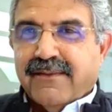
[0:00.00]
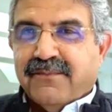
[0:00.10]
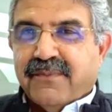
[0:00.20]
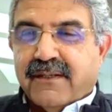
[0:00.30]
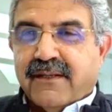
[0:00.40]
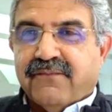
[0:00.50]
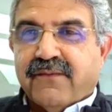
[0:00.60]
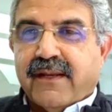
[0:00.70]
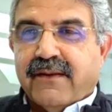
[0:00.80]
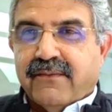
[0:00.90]
But if
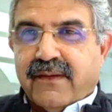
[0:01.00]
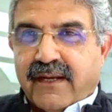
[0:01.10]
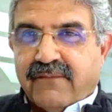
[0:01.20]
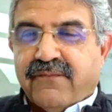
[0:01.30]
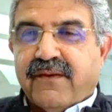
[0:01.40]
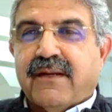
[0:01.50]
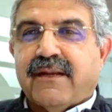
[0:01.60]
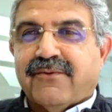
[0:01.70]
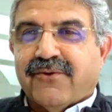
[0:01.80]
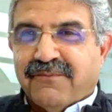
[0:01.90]
I had failed
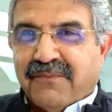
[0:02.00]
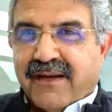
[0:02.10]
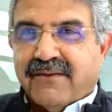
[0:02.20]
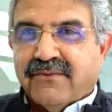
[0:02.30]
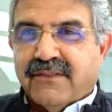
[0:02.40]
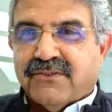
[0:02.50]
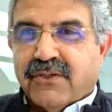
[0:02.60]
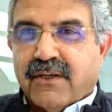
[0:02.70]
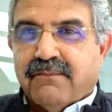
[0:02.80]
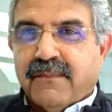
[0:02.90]
and gone back to the
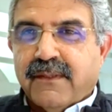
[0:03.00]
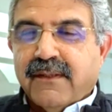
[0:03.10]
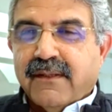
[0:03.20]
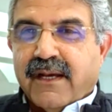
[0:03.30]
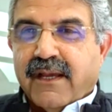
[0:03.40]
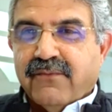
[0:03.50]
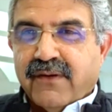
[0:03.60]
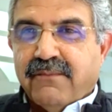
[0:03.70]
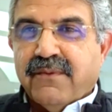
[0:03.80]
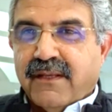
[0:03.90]
job, I
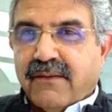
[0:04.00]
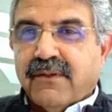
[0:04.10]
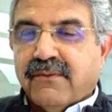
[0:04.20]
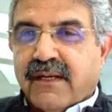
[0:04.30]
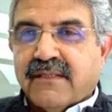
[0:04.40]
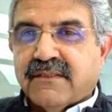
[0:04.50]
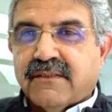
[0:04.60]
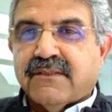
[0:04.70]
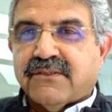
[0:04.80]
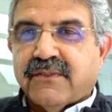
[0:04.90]
would have been able to answer
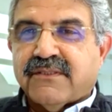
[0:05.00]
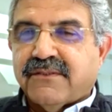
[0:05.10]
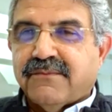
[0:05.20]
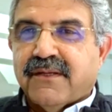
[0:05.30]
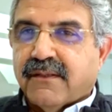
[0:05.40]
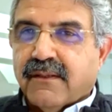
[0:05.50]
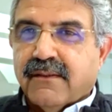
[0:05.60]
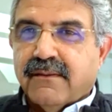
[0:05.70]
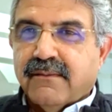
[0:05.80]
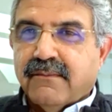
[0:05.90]
this question better.
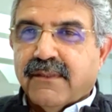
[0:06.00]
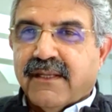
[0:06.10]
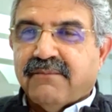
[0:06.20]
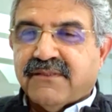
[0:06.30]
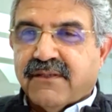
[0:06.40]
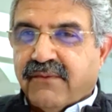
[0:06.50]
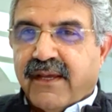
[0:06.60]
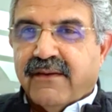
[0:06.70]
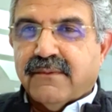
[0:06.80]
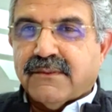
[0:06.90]
But I have
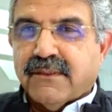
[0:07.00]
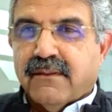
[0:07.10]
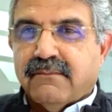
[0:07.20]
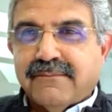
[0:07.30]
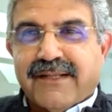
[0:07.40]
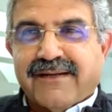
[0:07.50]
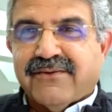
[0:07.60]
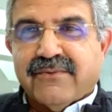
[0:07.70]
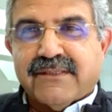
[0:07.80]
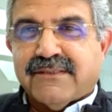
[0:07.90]
survived, so
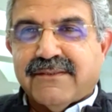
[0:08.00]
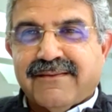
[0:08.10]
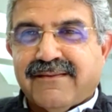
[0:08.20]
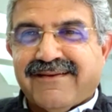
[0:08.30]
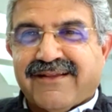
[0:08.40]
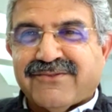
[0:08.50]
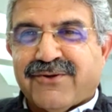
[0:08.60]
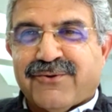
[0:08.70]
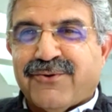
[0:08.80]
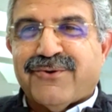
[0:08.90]
that question does
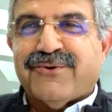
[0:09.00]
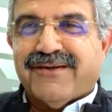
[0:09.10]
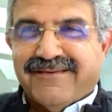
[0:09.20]
not hold good.